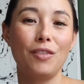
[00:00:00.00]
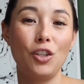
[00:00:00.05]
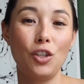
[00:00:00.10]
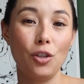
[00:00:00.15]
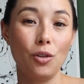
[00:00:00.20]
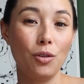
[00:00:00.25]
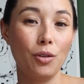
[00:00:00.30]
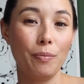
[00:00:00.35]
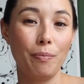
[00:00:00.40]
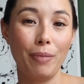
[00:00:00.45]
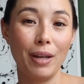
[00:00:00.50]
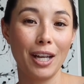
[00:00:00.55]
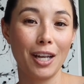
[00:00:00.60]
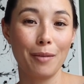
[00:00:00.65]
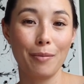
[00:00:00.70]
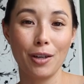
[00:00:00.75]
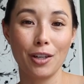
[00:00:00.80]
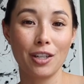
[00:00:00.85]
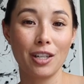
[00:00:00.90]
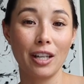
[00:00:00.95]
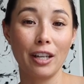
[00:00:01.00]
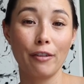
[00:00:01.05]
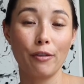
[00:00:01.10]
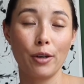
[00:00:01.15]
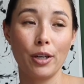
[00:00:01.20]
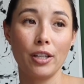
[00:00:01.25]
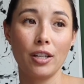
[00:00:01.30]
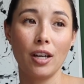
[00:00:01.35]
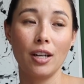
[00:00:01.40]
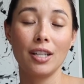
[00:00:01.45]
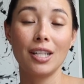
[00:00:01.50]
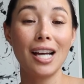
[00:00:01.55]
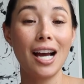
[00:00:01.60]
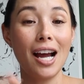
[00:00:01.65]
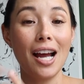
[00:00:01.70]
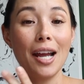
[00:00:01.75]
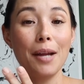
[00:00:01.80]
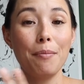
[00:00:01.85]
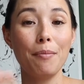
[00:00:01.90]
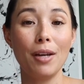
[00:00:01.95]
do pick up your deliveries on
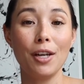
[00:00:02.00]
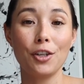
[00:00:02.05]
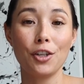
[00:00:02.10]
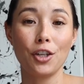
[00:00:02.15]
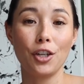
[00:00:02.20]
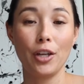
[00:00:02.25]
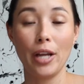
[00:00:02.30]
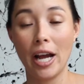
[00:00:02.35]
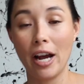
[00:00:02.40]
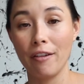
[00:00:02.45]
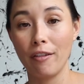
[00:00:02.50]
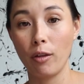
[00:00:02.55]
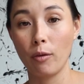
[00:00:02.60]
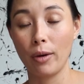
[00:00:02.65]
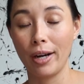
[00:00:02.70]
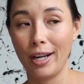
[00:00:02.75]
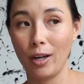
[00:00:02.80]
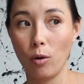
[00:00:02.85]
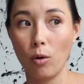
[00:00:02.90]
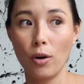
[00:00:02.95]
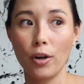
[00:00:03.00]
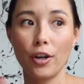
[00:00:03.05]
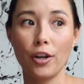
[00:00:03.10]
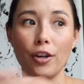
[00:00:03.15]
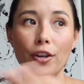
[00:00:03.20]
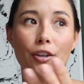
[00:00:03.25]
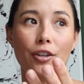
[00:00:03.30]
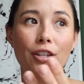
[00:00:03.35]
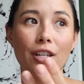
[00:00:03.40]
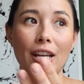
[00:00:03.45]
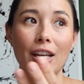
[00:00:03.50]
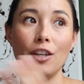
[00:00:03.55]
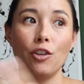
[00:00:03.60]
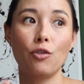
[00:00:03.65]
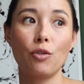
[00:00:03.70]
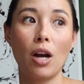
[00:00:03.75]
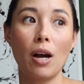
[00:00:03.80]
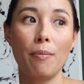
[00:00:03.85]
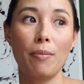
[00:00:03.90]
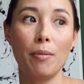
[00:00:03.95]
time, make sure you have the right orders, and
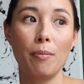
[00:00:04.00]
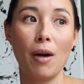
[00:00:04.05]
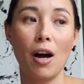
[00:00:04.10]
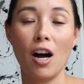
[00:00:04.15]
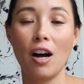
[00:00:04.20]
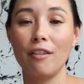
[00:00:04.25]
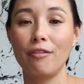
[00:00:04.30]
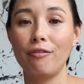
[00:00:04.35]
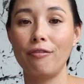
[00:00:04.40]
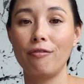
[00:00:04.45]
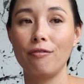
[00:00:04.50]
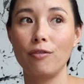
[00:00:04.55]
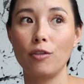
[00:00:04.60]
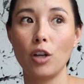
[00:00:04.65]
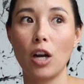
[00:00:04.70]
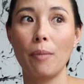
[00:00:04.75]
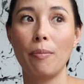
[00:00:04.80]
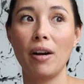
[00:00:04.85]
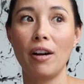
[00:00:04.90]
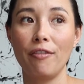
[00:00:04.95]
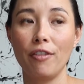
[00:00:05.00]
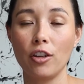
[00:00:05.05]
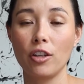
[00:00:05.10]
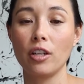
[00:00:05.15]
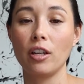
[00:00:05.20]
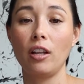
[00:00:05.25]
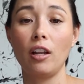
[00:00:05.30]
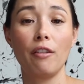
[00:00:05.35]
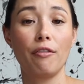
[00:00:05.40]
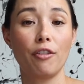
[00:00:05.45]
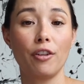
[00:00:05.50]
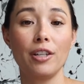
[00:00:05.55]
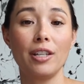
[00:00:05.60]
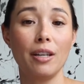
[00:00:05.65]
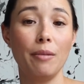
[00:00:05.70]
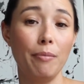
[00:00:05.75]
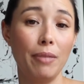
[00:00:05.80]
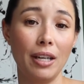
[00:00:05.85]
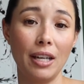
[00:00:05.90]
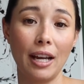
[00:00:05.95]
drop off your deliveries and be